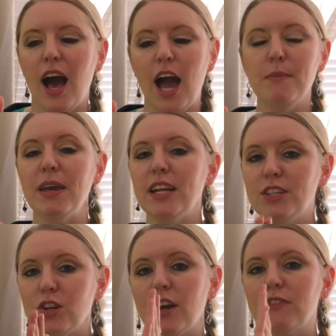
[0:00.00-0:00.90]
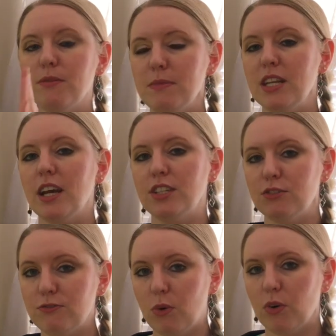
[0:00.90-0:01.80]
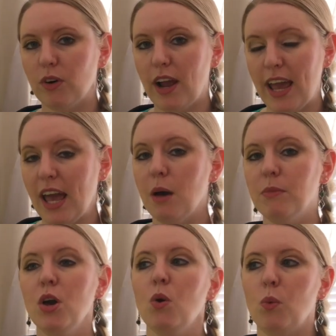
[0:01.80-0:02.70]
I made it dark from midnight to 4 a.m.